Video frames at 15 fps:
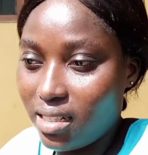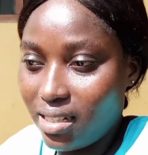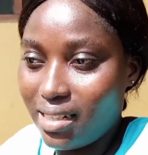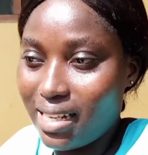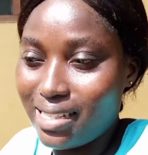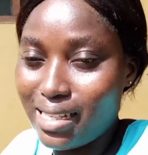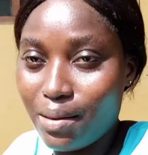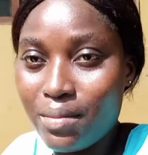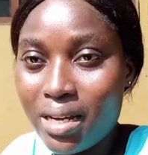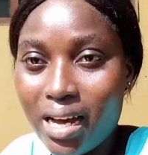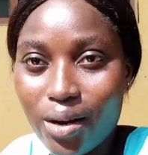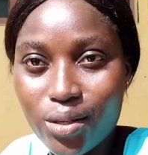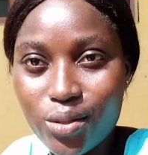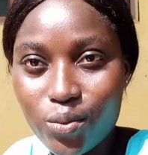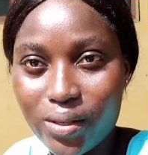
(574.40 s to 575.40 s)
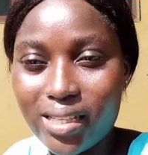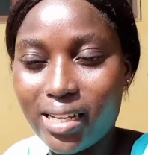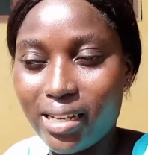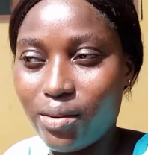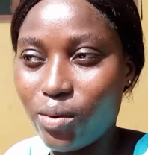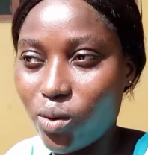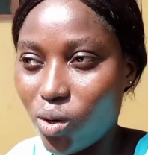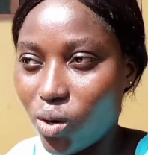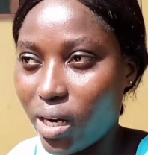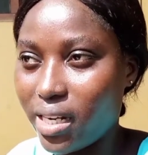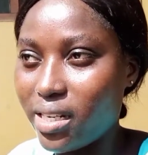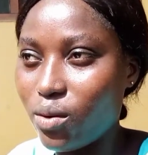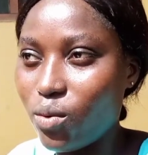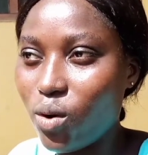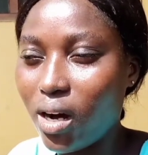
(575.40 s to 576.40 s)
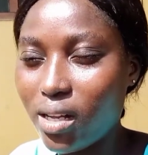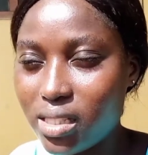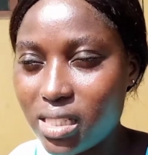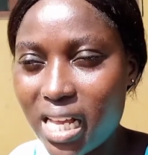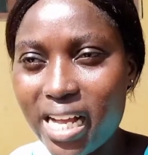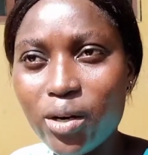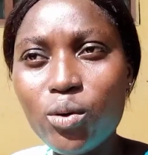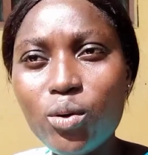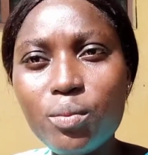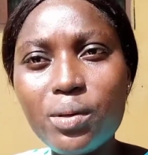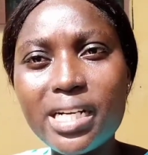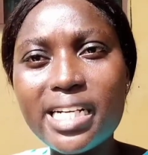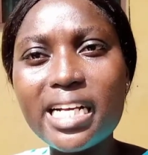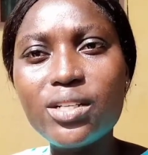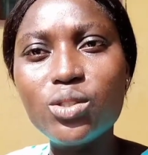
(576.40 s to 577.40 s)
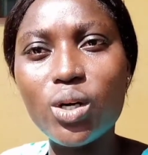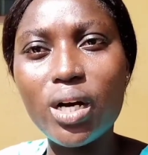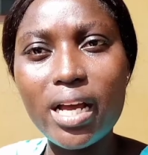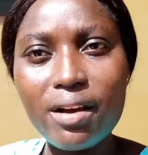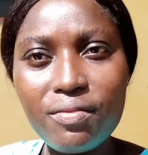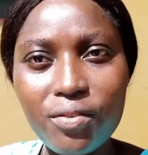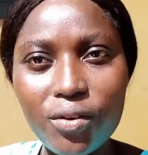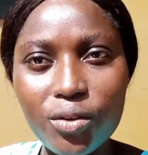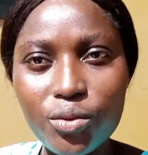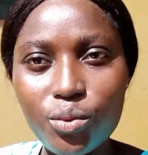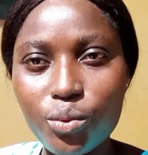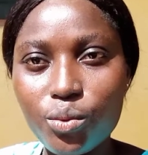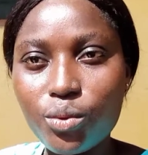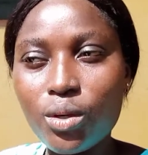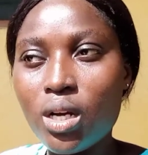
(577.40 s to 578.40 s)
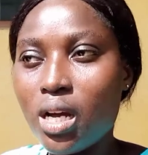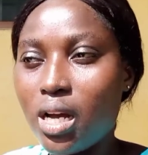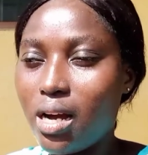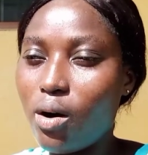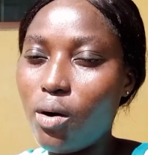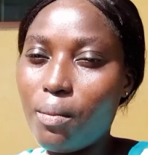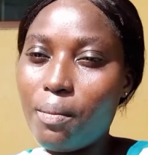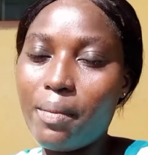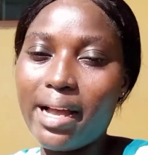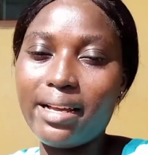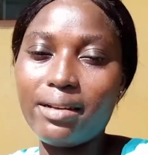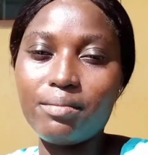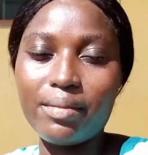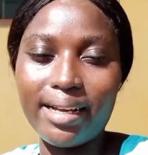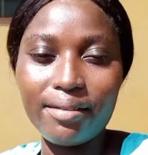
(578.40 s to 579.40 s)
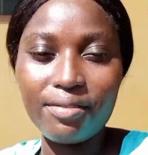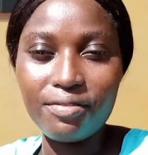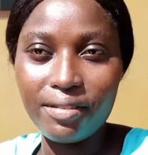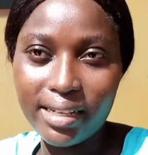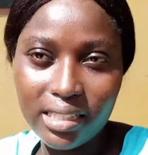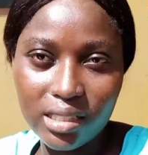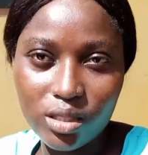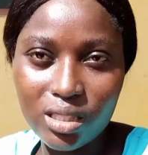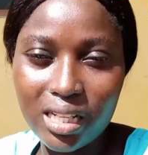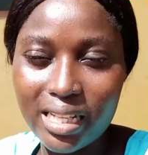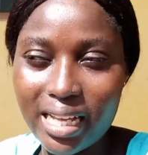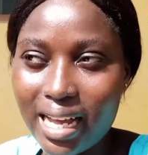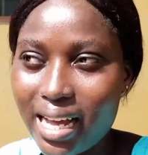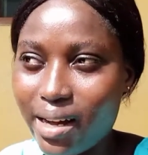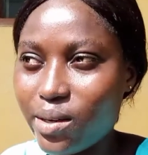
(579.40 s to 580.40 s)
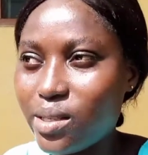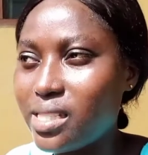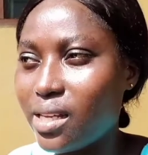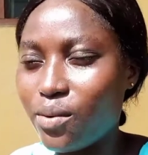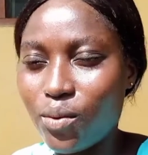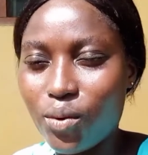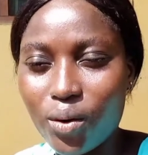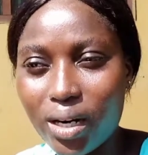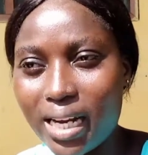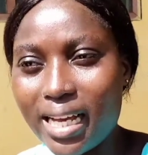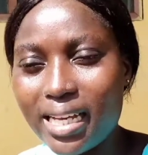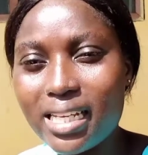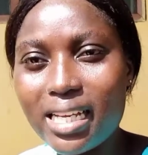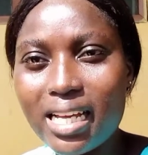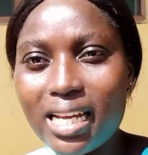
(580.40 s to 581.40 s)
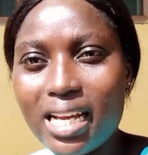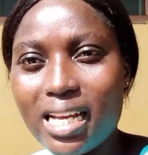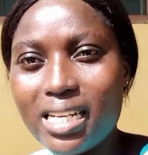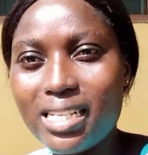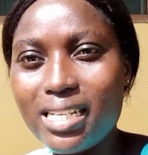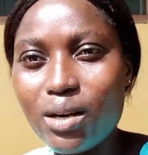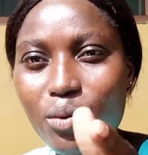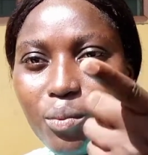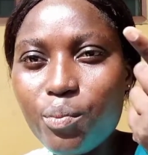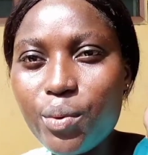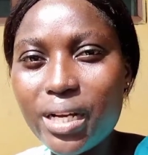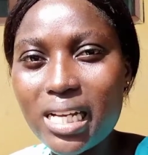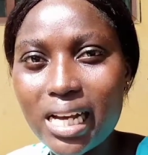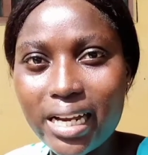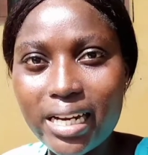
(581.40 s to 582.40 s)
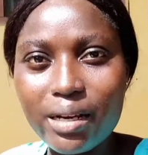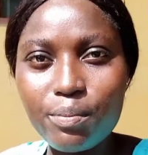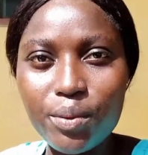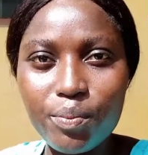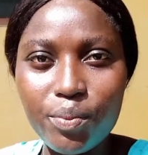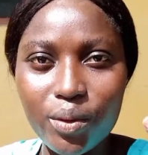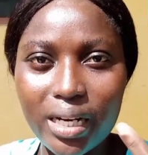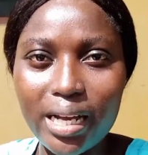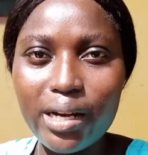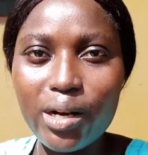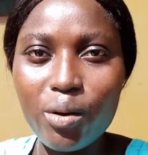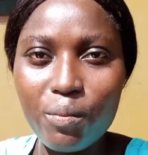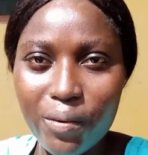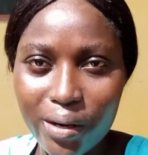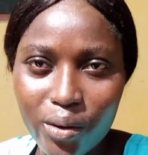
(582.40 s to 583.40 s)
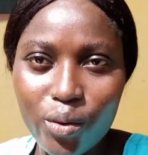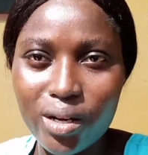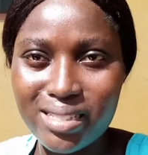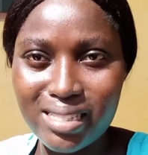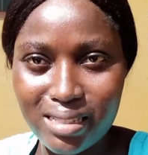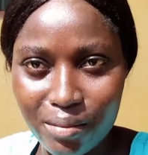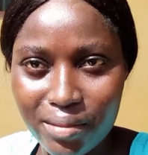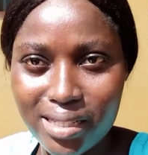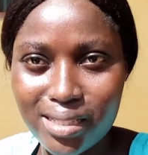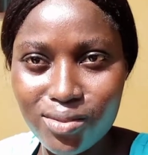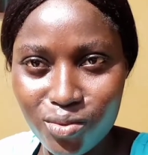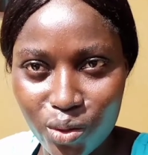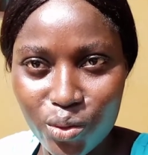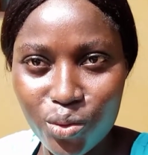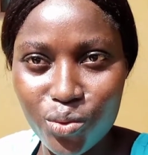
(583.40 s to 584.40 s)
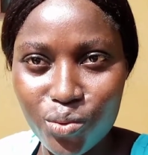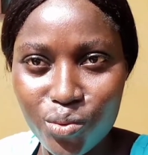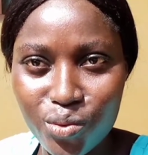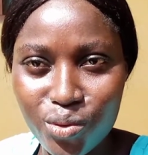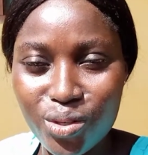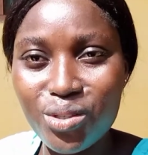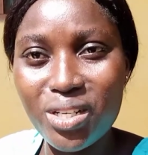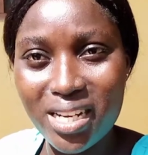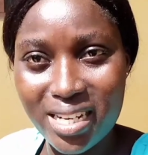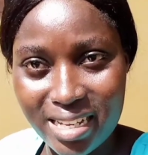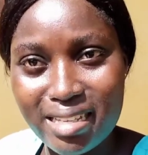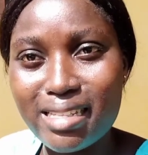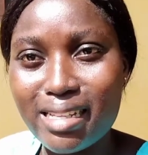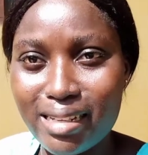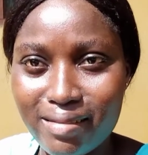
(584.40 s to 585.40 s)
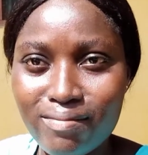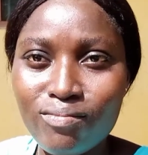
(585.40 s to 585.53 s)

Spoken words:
the same house with and all, and they go out, hey, who braided your hair for you? Oh, my friend in the house and all. Like, they will bring other people, like they will bring customers for you. Do you understand?